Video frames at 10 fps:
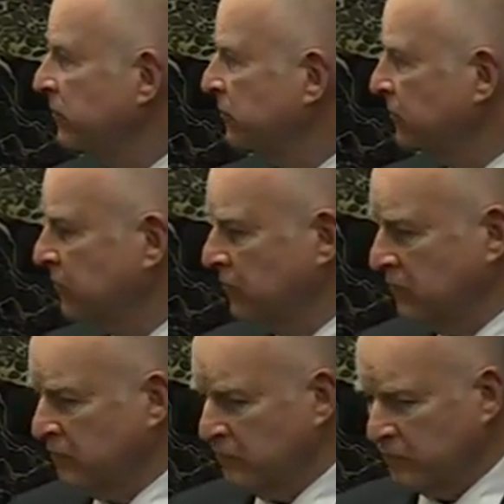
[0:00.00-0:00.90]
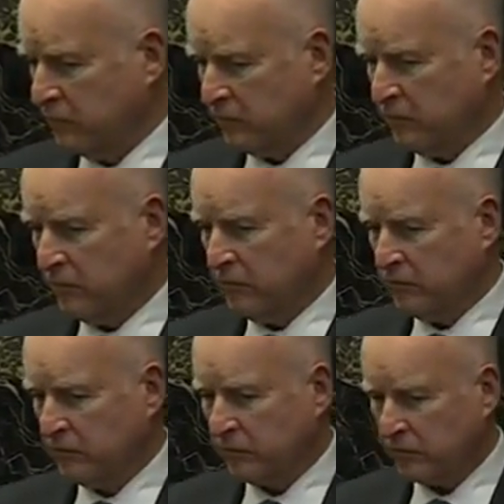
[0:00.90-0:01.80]

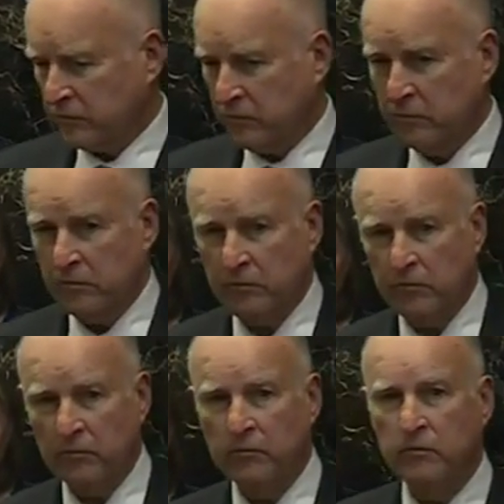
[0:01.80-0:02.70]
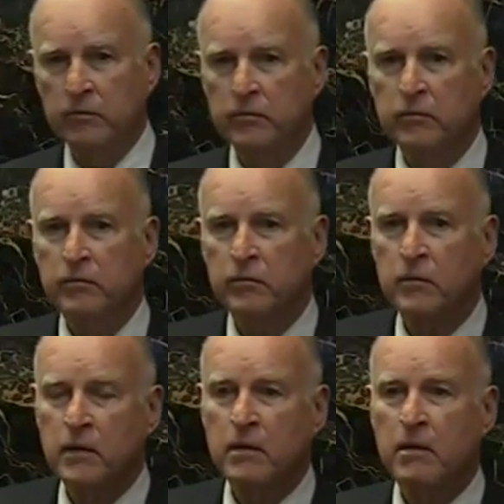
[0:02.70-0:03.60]

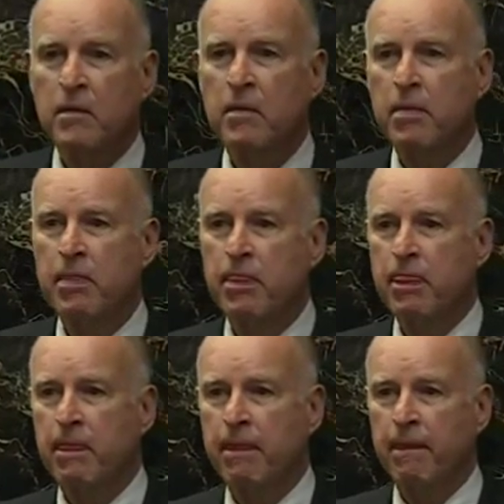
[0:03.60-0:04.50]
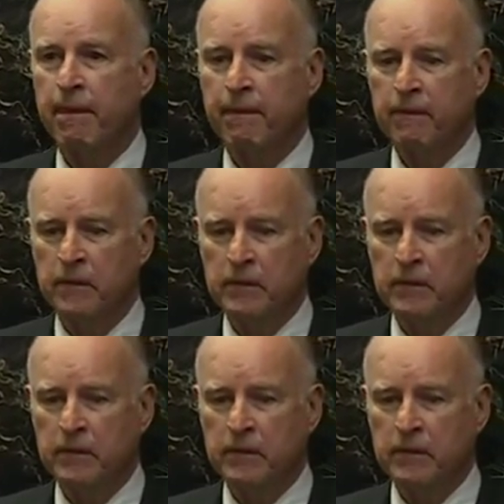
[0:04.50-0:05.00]
(silent)